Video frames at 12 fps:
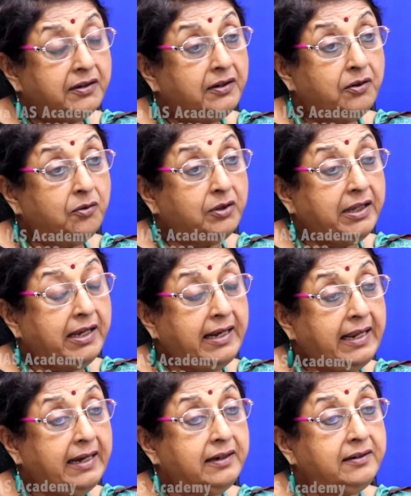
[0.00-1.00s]
no, they
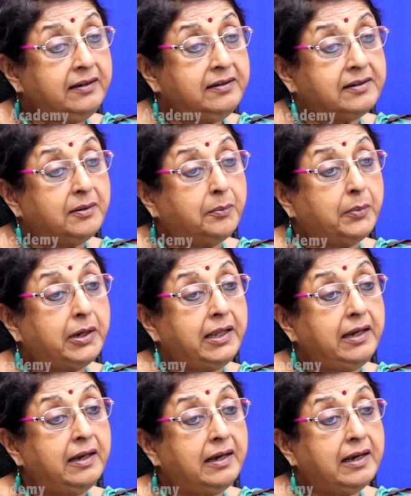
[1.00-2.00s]
elected
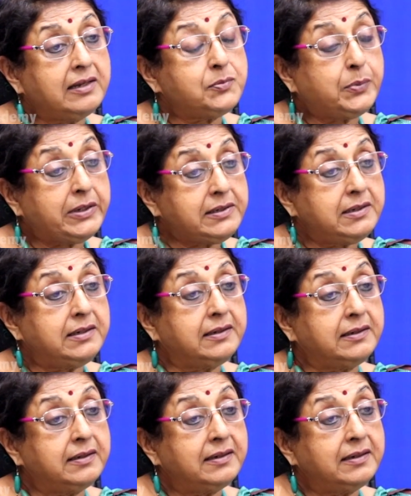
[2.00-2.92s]
somebody as president.